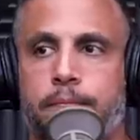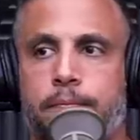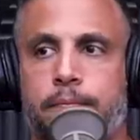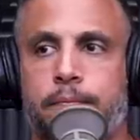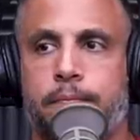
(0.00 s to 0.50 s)

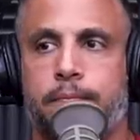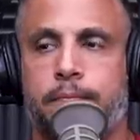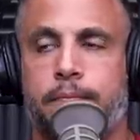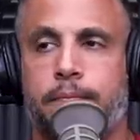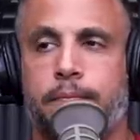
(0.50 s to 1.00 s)

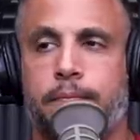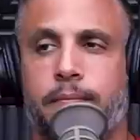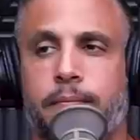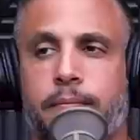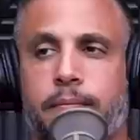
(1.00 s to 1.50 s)

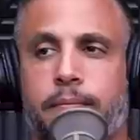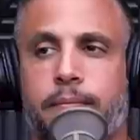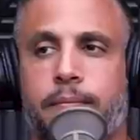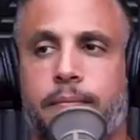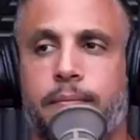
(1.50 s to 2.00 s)

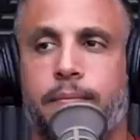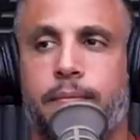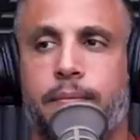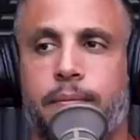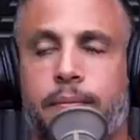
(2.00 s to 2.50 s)

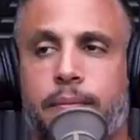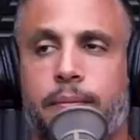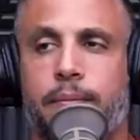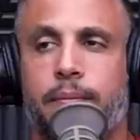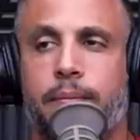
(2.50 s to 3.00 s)

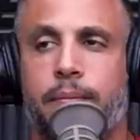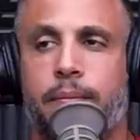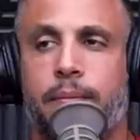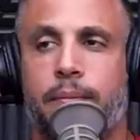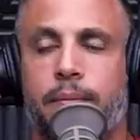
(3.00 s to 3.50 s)

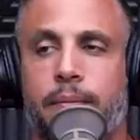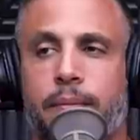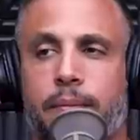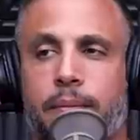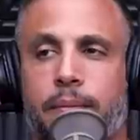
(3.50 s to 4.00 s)

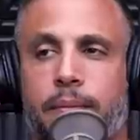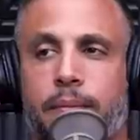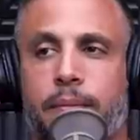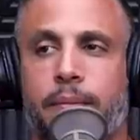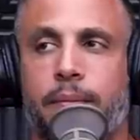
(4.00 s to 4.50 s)

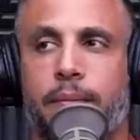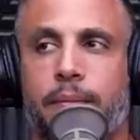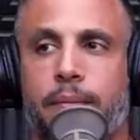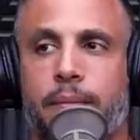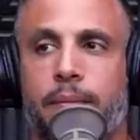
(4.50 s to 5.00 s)

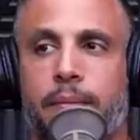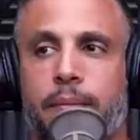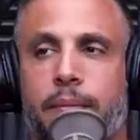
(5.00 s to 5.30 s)
(silent)